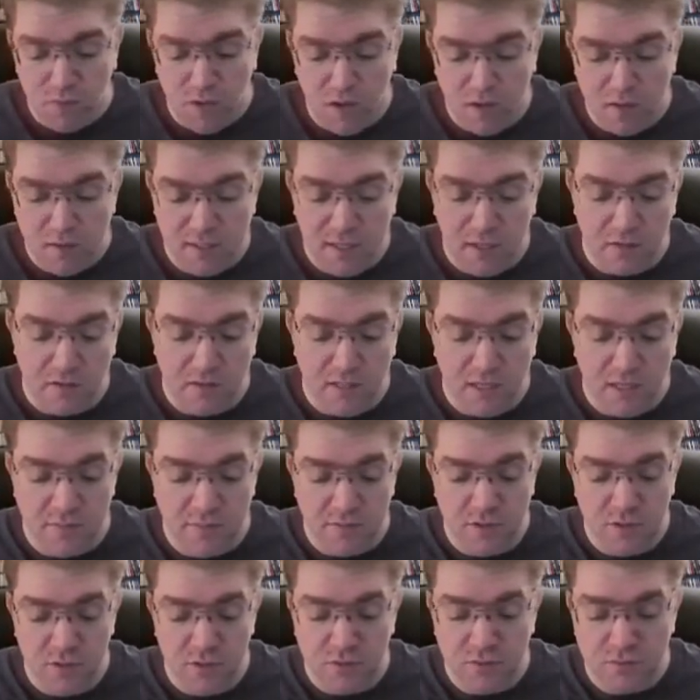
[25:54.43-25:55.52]
tells them
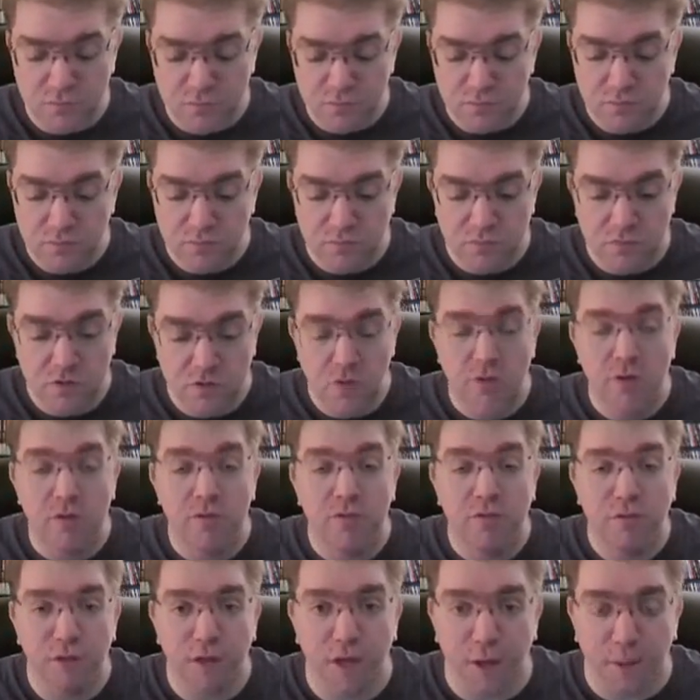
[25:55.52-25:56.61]
to do your
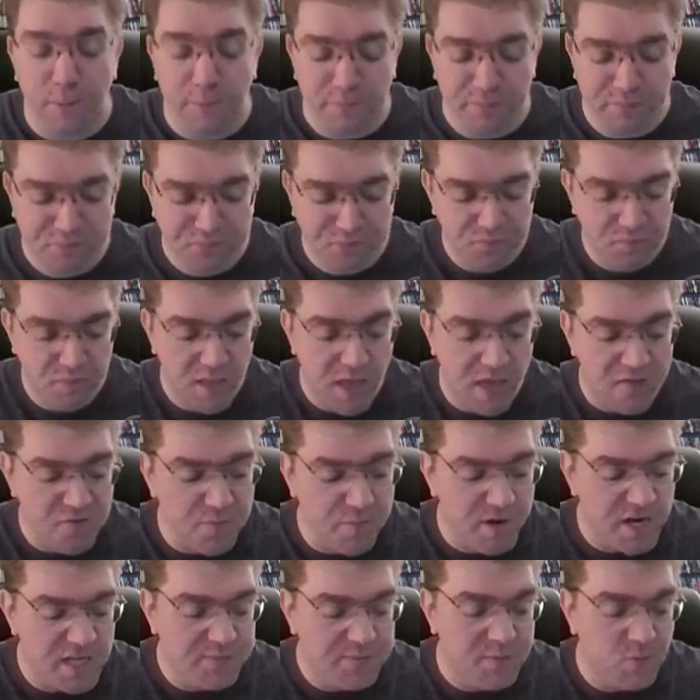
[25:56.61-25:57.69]
thing.
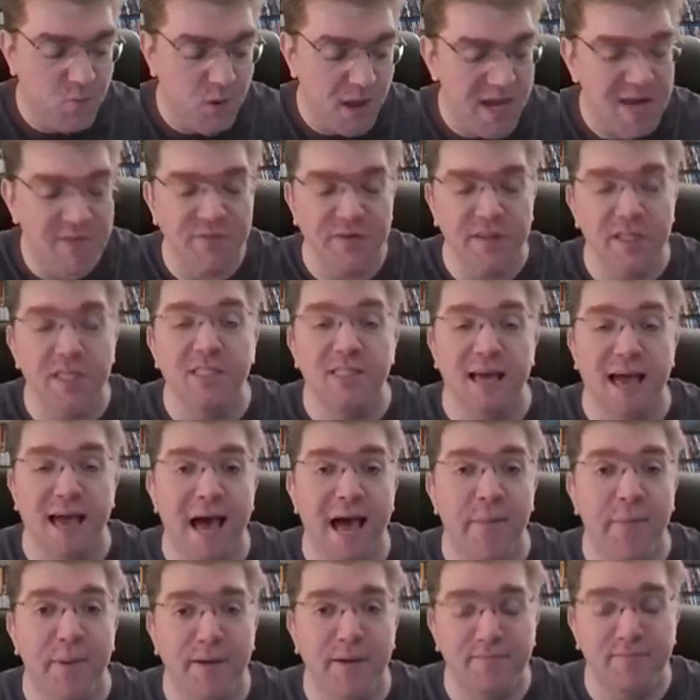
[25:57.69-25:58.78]
Everybody's been waiting for this to
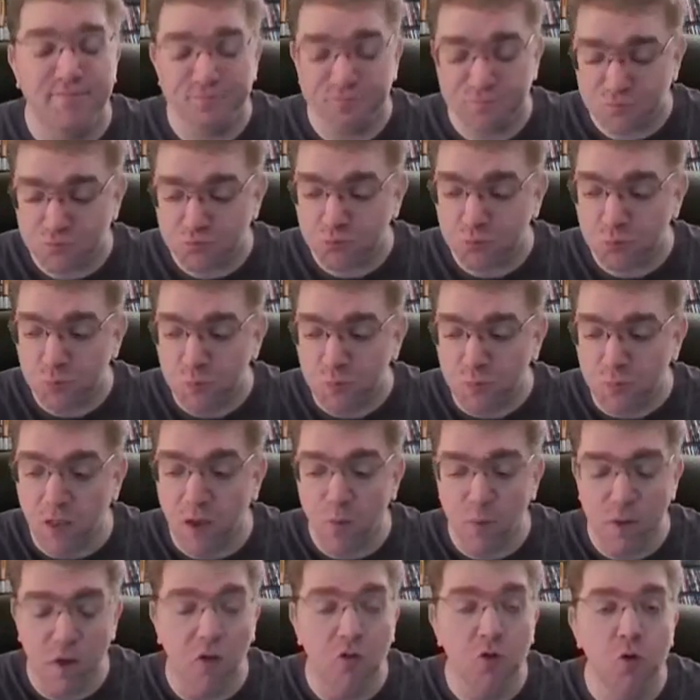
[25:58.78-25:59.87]
happen.
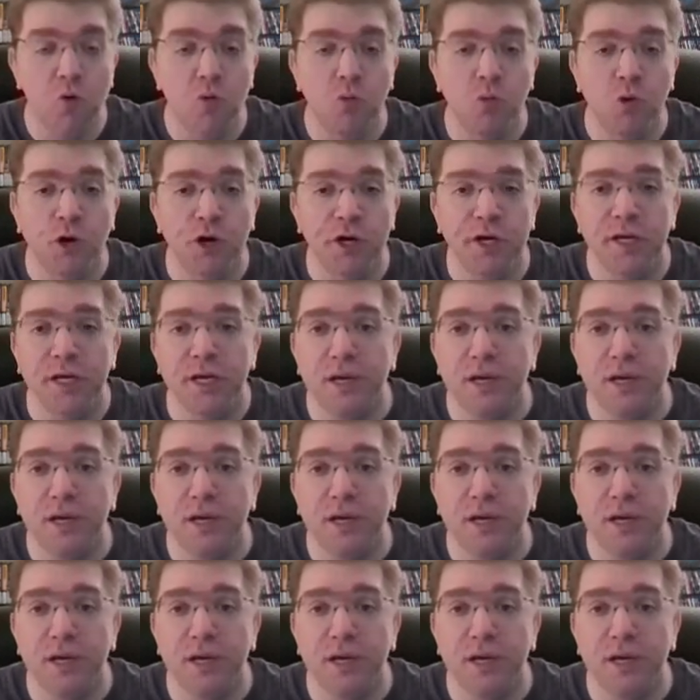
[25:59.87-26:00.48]
We all knew it would.